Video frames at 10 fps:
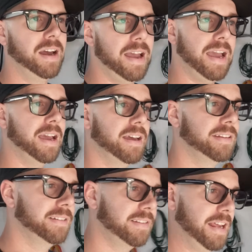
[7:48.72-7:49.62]

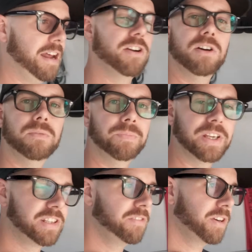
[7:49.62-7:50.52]
And I don't know,
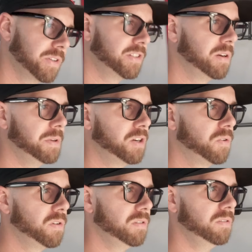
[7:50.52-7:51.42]
a Civic would still be
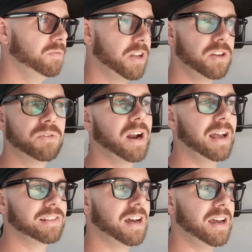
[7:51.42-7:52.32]
cool. A newer
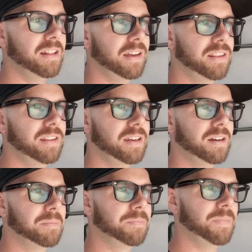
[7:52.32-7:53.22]
SI, like the
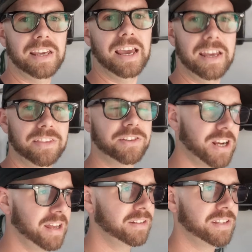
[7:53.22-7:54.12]
8th
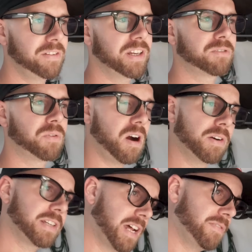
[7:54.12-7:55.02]
gen Civics were
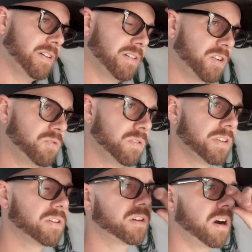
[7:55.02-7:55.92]
always kind of a cool
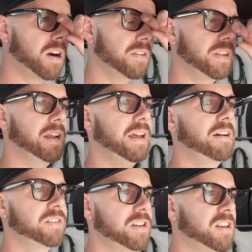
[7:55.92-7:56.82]
little car that
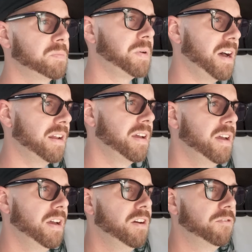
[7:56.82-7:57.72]
have a soft spot
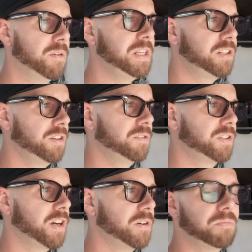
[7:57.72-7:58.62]
for me too.
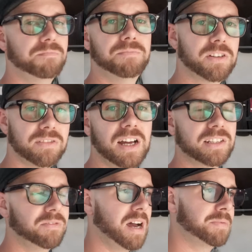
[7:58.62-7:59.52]
So there's
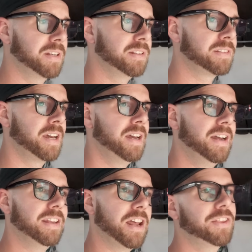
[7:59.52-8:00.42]
lots of options.
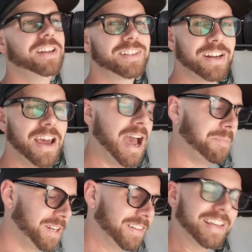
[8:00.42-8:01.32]
Nothing is gonna
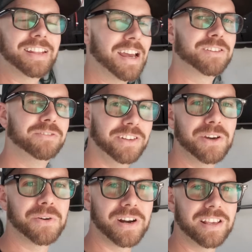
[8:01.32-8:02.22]
happen in like the next
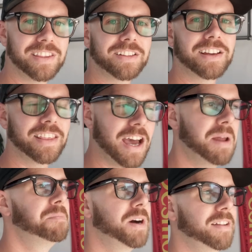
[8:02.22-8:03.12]
video or anything like
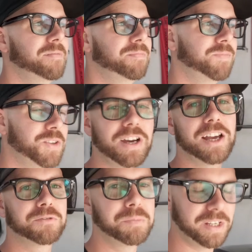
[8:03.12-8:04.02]
that, but you
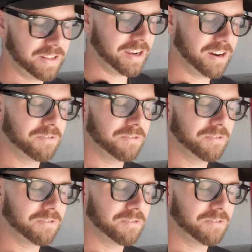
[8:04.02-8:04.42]
guys will be there